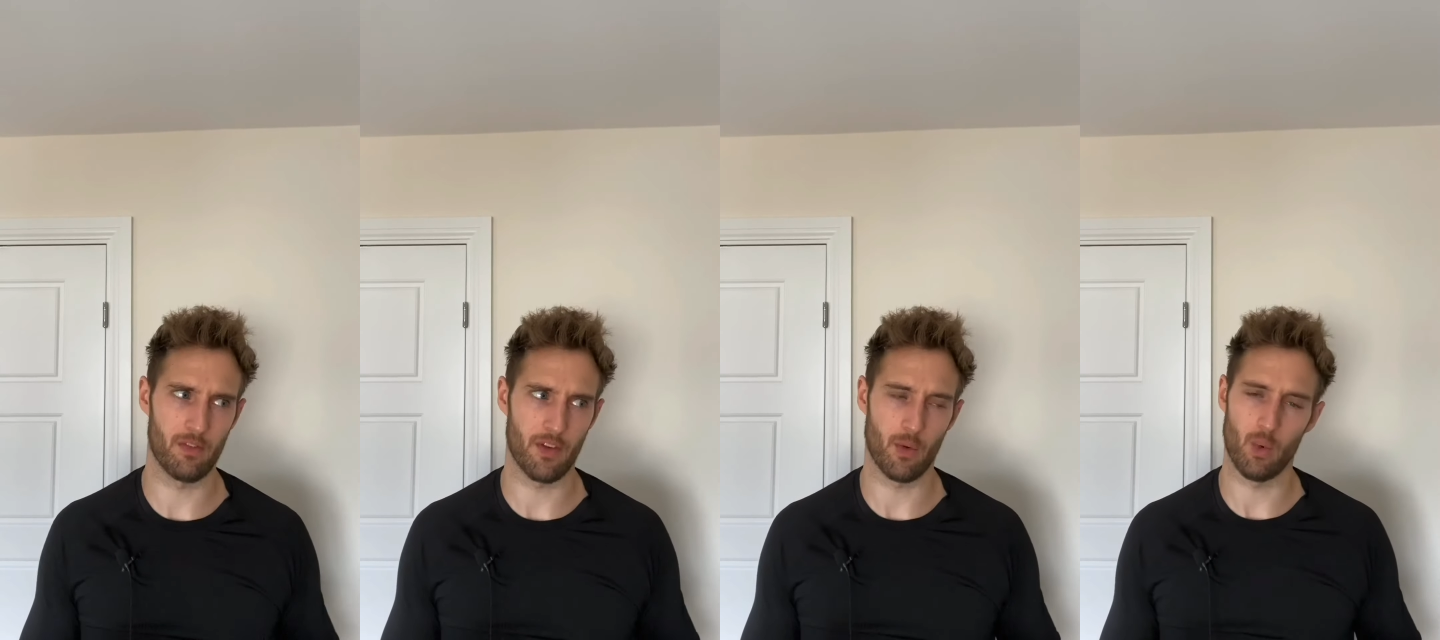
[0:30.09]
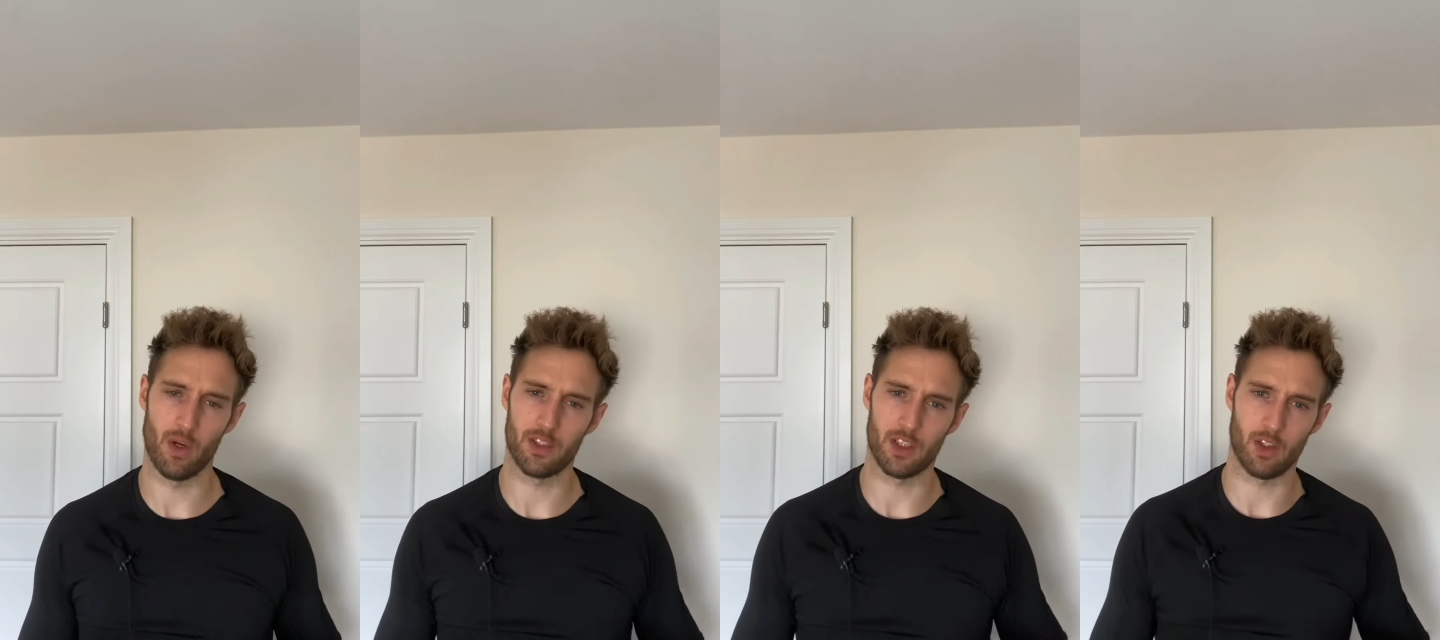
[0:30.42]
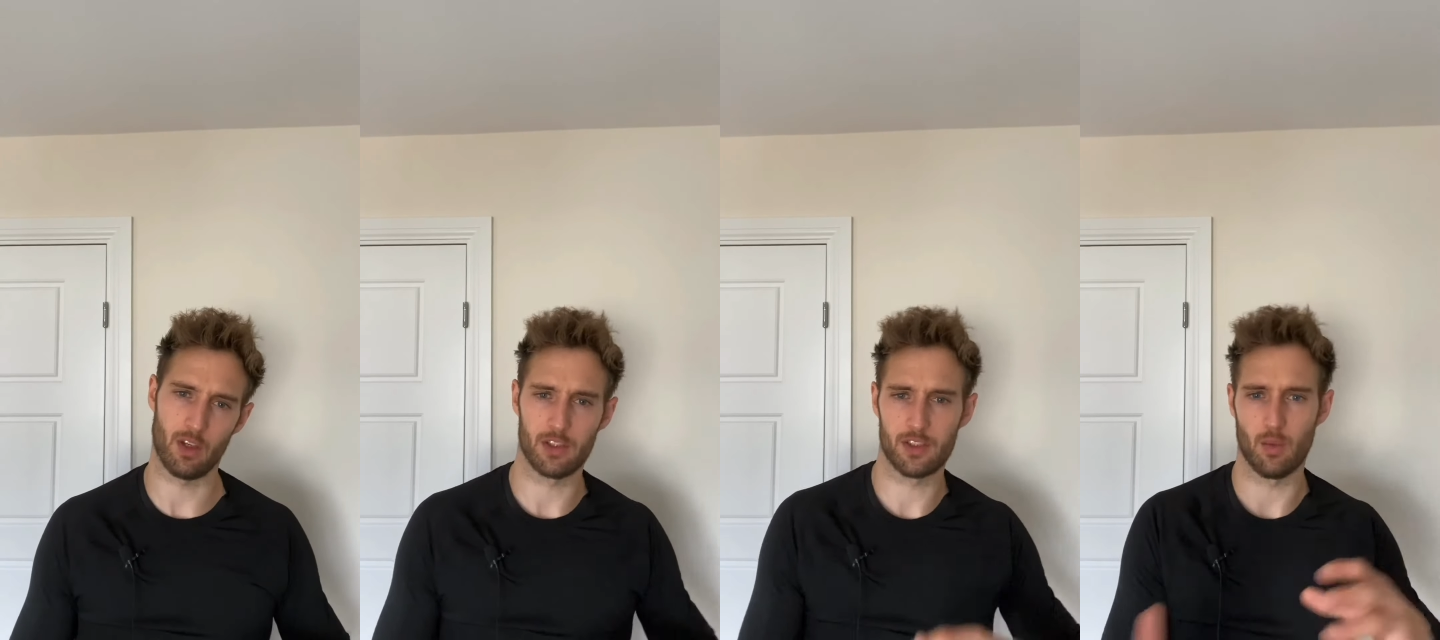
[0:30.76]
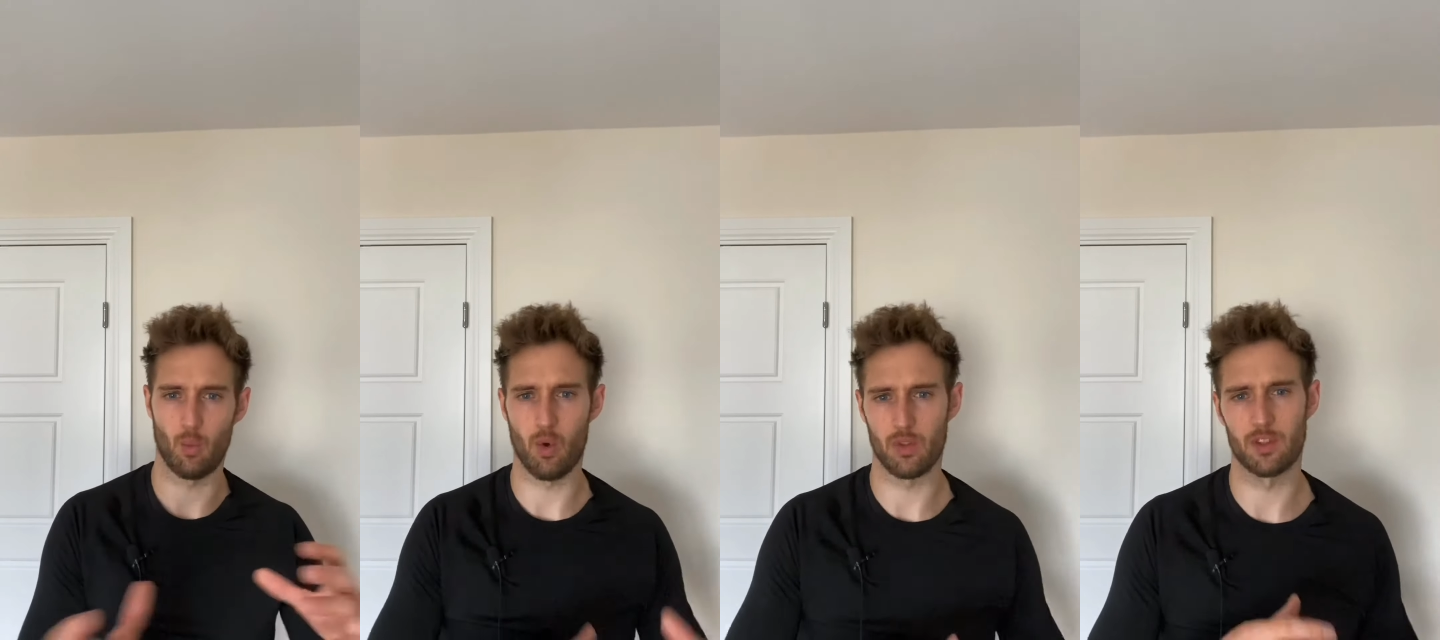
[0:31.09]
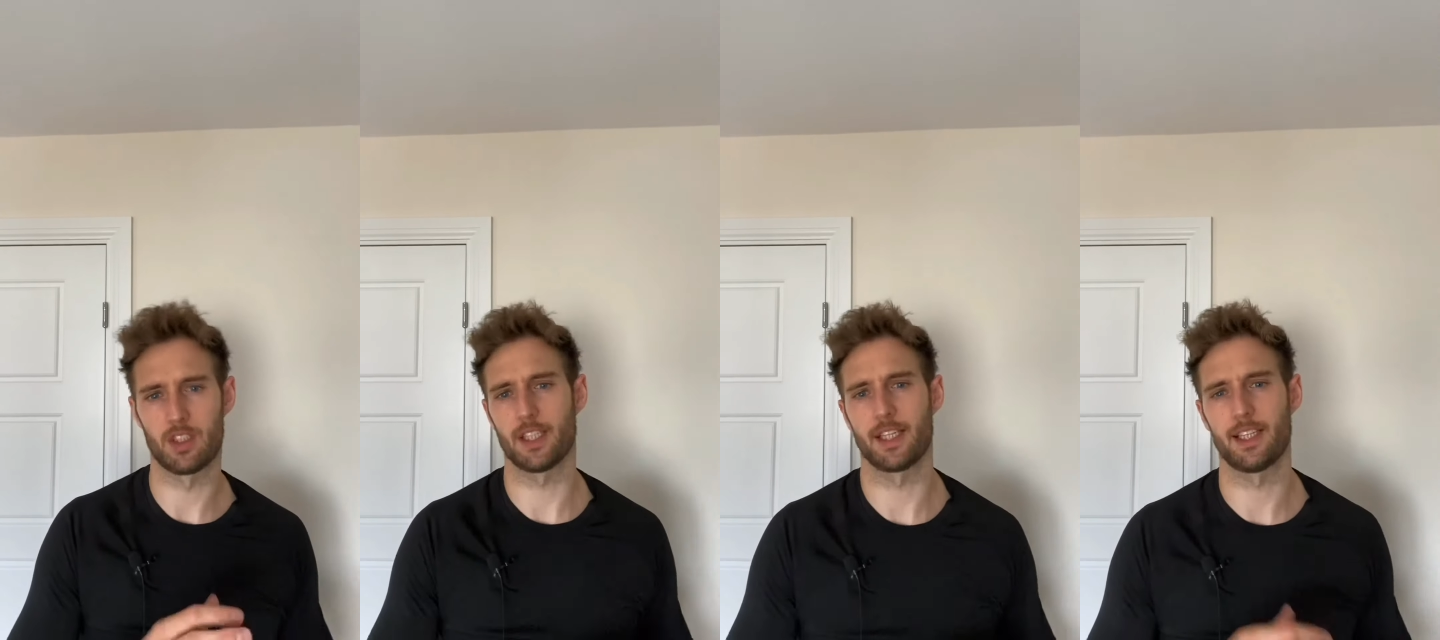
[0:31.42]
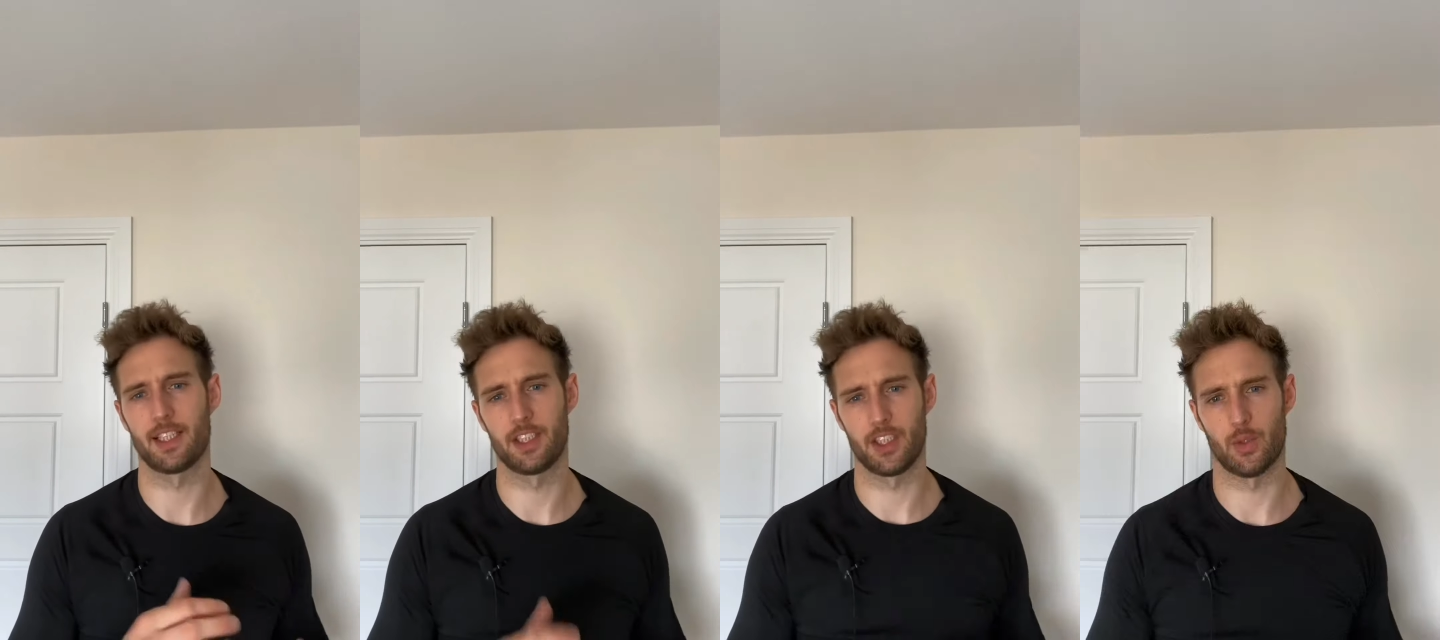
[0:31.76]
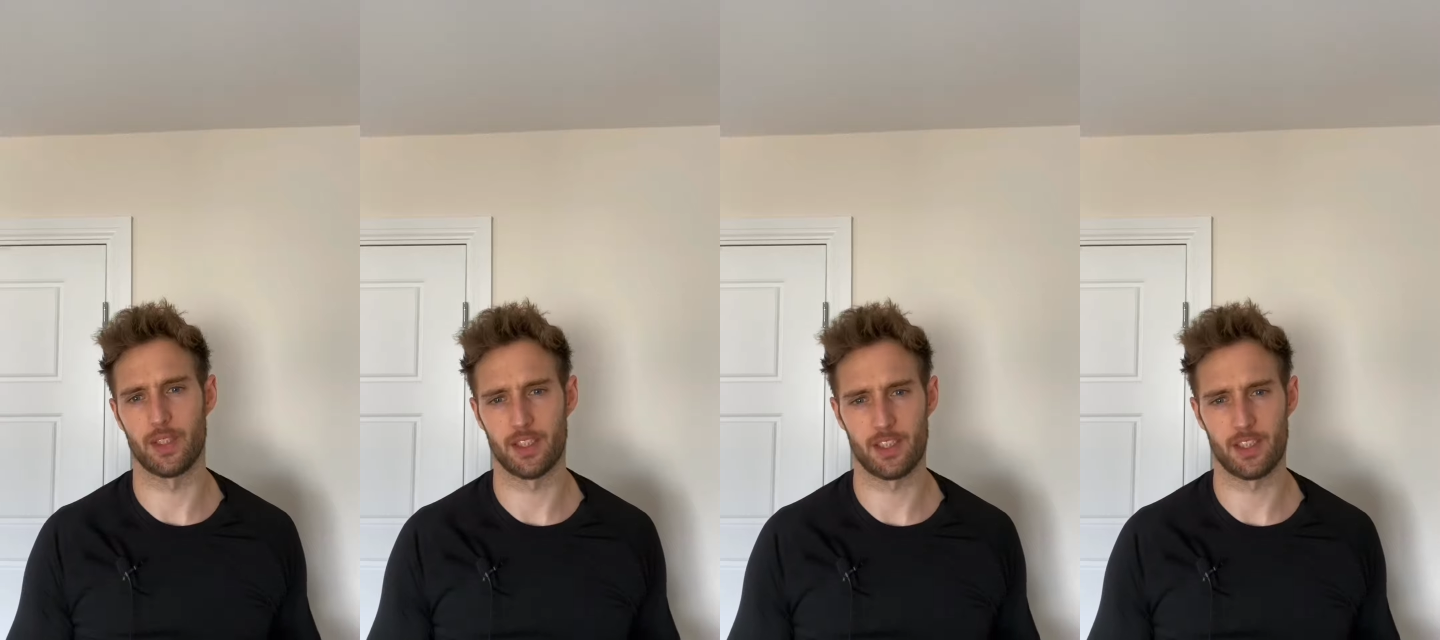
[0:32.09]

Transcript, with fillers: that works across one singular joint.